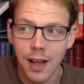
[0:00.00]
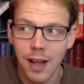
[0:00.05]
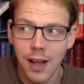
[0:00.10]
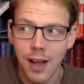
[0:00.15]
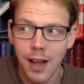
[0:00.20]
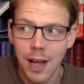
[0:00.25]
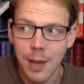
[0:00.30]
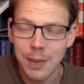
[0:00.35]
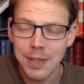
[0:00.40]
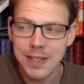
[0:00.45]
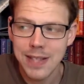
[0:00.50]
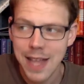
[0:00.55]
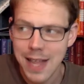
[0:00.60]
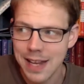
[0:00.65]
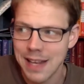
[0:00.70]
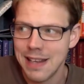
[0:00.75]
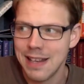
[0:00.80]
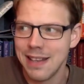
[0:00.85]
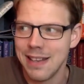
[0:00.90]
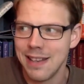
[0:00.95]

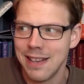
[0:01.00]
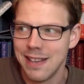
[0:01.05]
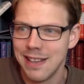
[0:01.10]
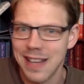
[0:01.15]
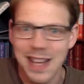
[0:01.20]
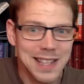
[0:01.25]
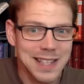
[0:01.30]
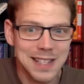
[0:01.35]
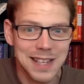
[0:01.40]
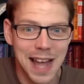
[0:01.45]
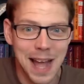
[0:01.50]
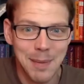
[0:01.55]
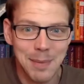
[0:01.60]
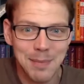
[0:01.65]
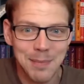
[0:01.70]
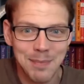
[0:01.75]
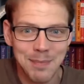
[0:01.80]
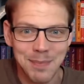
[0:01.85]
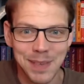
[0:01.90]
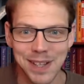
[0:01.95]
That didn't
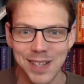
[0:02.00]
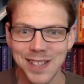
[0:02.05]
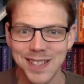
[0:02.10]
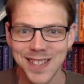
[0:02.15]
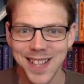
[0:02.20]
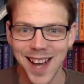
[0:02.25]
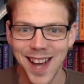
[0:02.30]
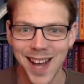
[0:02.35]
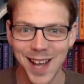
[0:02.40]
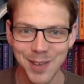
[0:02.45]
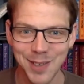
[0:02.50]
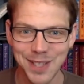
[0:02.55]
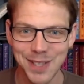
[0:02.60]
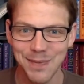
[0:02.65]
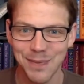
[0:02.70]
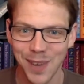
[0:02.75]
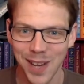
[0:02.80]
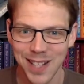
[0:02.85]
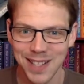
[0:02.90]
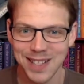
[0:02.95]
happen, because I was
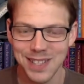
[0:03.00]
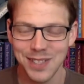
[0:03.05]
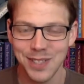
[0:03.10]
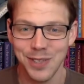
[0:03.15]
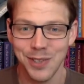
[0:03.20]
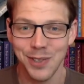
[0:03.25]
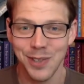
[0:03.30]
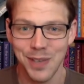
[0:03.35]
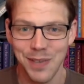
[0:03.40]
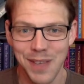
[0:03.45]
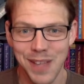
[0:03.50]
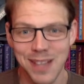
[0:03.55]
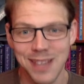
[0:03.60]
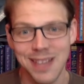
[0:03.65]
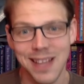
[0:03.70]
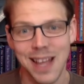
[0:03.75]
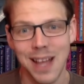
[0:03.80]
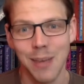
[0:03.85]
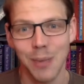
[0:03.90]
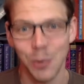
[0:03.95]
invited to an event
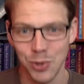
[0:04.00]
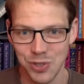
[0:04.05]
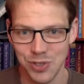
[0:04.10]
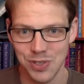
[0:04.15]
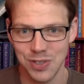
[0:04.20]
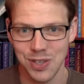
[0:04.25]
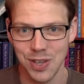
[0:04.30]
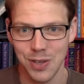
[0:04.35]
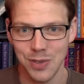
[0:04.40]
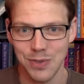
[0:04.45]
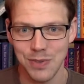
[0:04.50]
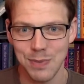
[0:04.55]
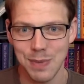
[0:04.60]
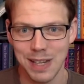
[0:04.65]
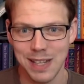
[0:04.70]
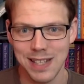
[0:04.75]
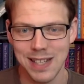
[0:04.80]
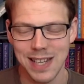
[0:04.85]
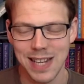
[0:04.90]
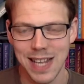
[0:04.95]
at Waterstones,
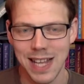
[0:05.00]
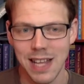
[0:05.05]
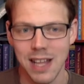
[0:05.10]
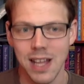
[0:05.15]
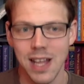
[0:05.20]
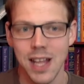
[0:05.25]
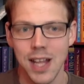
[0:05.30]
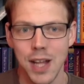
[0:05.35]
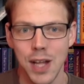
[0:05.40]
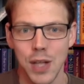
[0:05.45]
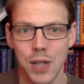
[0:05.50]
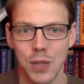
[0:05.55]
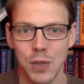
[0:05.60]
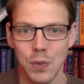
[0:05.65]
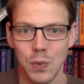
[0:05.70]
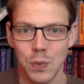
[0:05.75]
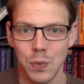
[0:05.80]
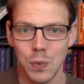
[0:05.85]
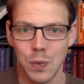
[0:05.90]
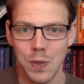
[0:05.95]
Piccadilly,
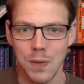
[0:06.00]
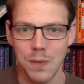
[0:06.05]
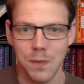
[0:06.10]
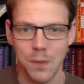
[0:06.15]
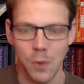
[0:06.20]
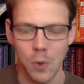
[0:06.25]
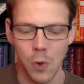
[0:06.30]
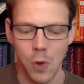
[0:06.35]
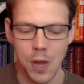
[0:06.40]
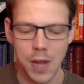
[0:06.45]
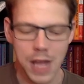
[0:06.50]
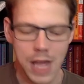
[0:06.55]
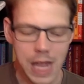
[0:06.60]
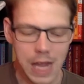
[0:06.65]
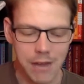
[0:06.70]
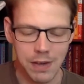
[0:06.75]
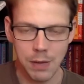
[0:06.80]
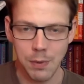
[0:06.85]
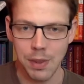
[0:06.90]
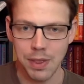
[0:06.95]
for an
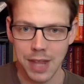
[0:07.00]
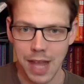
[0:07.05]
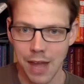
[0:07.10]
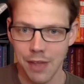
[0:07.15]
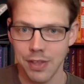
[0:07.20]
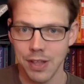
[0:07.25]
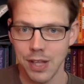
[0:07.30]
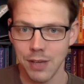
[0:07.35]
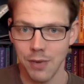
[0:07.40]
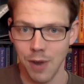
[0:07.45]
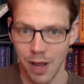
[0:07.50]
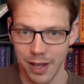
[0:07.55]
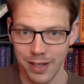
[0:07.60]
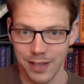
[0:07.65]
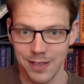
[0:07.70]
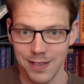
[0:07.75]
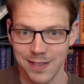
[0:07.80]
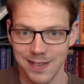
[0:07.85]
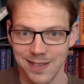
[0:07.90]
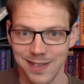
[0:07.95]
evening with Kathy
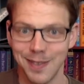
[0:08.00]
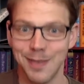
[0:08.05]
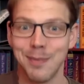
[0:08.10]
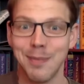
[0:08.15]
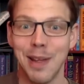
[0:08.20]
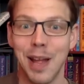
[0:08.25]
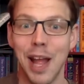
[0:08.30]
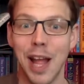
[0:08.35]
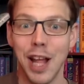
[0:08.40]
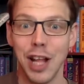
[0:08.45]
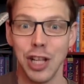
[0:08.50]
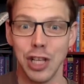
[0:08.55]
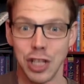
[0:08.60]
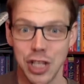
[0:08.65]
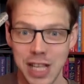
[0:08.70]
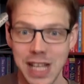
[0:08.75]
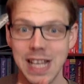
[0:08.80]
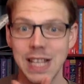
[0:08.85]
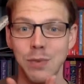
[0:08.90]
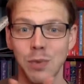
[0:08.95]
Reichs.
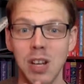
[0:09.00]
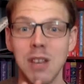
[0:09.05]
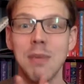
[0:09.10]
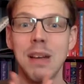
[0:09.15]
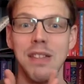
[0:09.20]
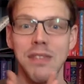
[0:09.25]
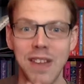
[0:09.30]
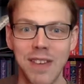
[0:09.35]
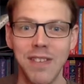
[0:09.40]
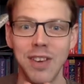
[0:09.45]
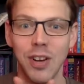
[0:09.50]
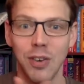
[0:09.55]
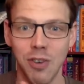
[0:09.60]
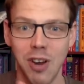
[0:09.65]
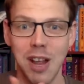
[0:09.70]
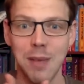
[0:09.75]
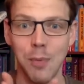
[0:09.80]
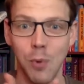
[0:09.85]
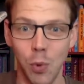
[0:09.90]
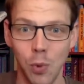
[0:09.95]
She is one of my favourite
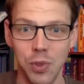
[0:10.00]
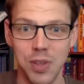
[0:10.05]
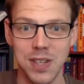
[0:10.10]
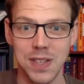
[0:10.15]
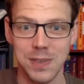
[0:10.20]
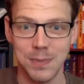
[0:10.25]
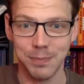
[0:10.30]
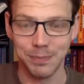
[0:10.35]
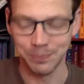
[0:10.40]
crime authors.